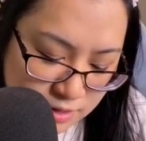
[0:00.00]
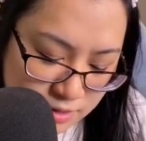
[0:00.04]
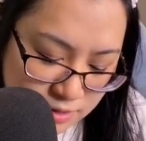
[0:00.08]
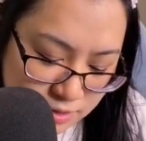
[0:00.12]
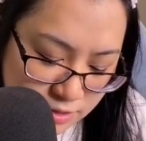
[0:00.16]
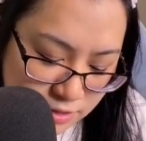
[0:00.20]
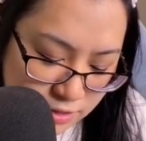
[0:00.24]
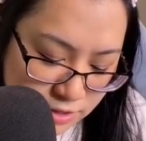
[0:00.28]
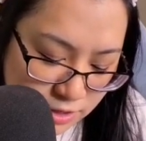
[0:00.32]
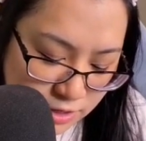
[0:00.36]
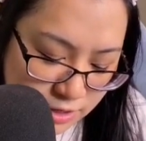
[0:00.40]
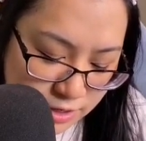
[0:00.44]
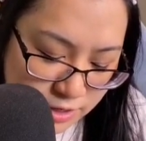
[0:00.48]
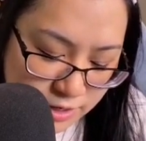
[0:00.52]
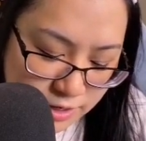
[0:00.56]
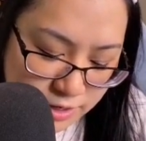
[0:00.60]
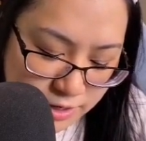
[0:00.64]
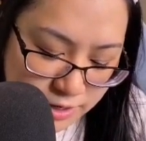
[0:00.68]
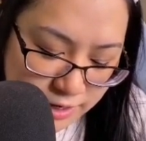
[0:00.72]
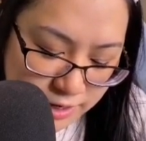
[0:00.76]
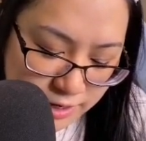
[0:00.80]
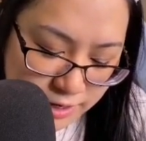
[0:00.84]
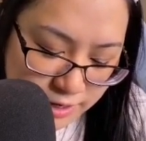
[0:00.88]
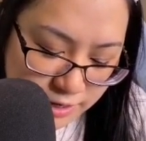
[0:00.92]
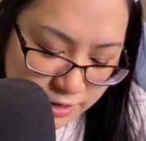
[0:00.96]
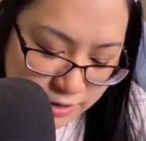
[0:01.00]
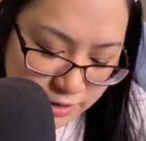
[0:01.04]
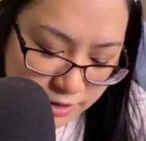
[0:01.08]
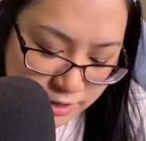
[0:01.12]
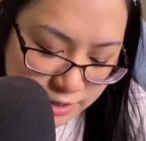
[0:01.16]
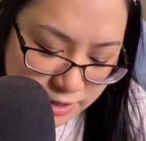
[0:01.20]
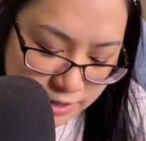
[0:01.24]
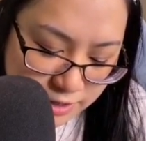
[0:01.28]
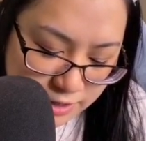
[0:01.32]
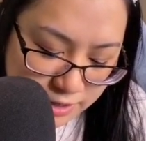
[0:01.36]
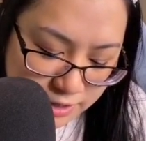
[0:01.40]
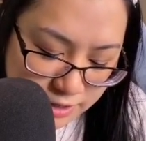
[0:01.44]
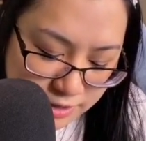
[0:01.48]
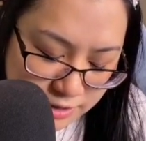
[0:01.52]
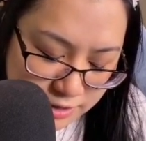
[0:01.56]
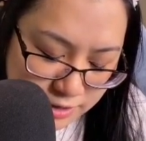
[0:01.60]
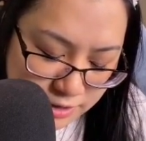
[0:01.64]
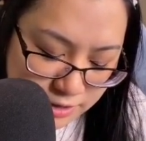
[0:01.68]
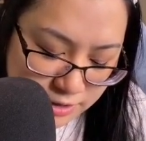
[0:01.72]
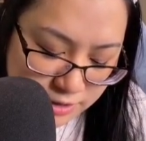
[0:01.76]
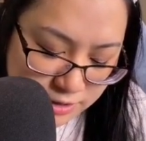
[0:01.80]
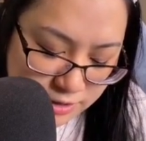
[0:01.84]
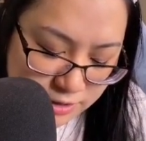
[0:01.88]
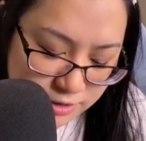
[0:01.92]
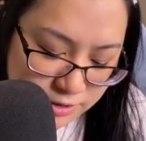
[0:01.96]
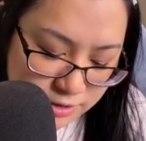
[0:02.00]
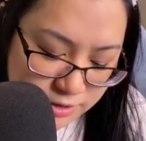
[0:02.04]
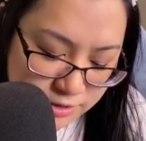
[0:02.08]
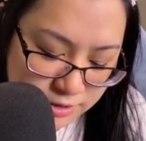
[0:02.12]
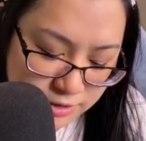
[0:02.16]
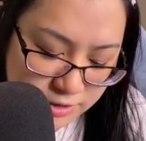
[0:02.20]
the area here